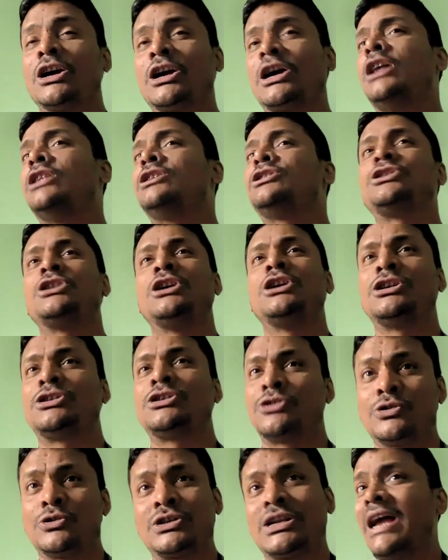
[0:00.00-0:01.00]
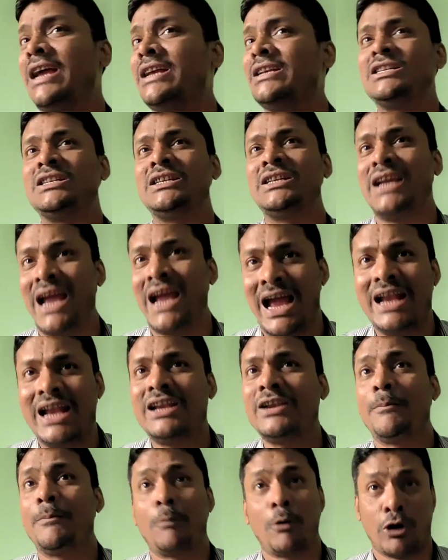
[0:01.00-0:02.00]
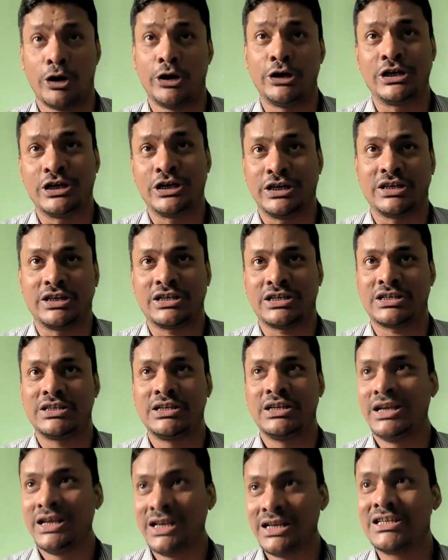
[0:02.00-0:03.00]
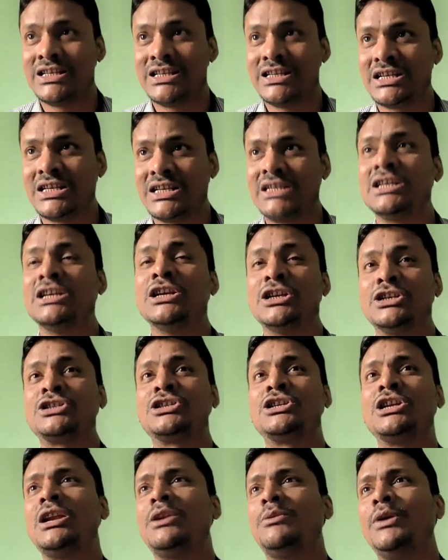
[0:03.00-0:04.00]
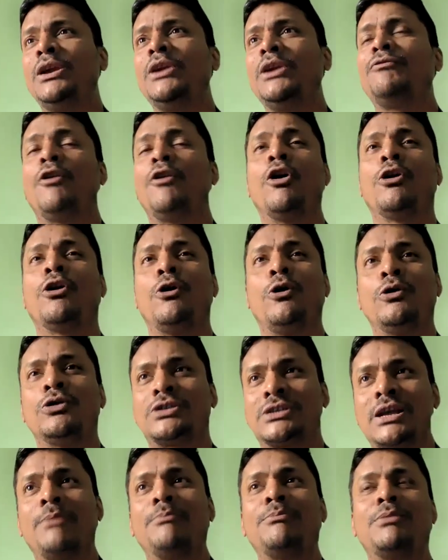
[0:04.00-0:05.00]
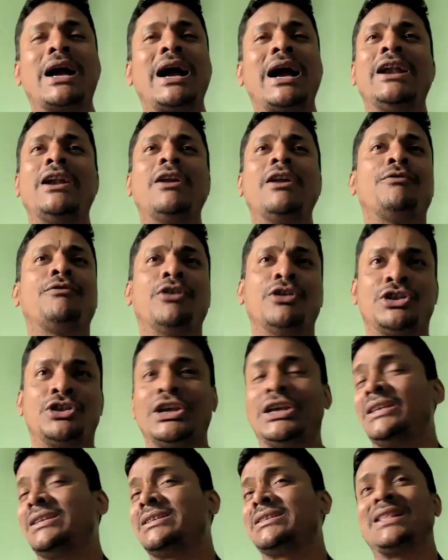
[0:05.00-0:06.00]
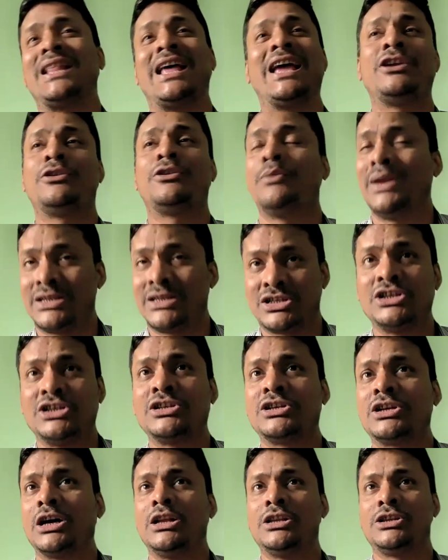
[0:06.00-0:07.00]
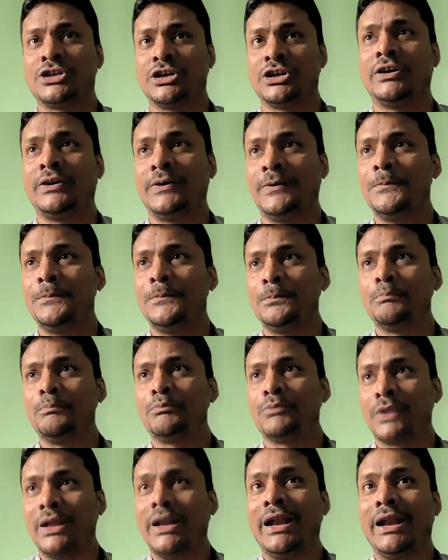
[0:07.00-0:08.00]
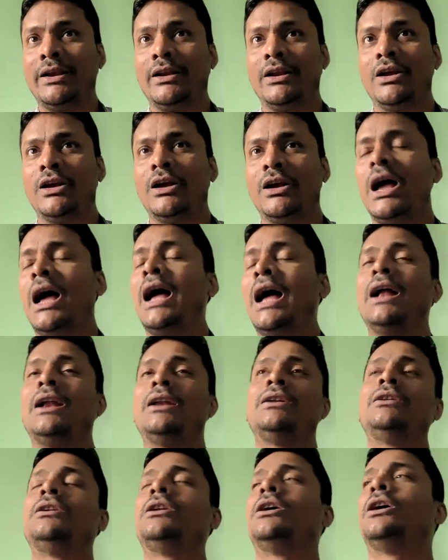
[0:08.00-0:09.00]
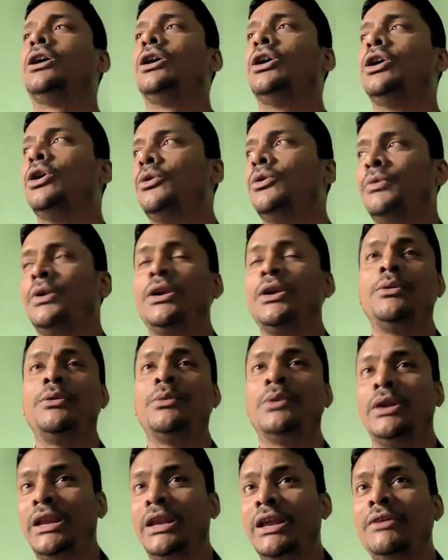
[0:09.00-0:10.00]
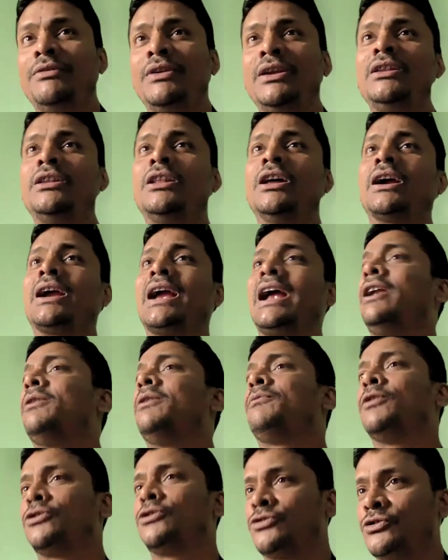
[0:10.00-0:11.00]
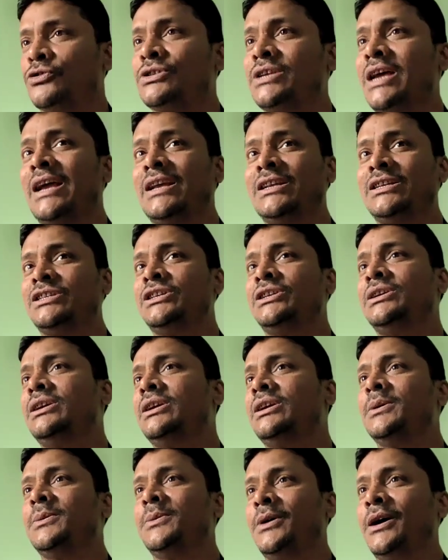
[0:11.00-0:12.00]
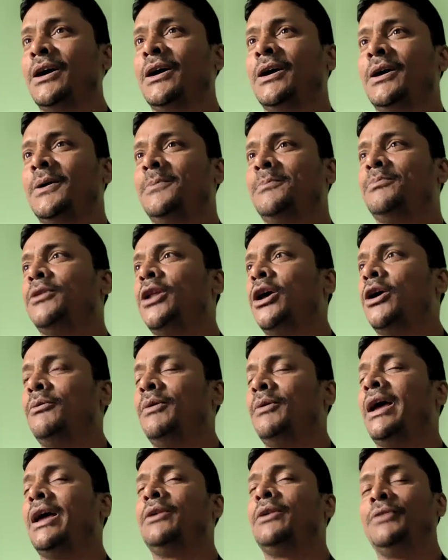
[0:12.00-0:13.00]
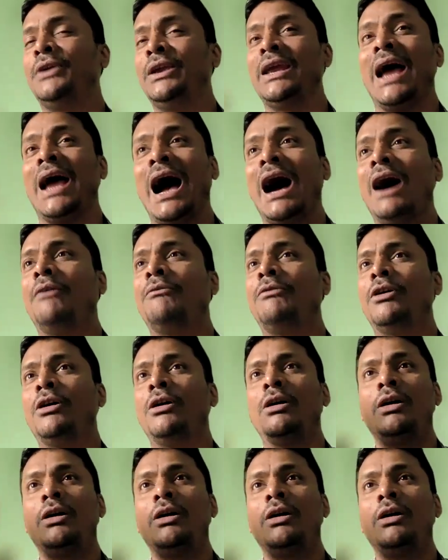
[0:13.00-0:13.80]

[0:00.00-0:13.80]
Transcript: culture, society, and politics, isn't it? Still, we follow some kind of things like Western culture, right? And we live in the kind of a society where we have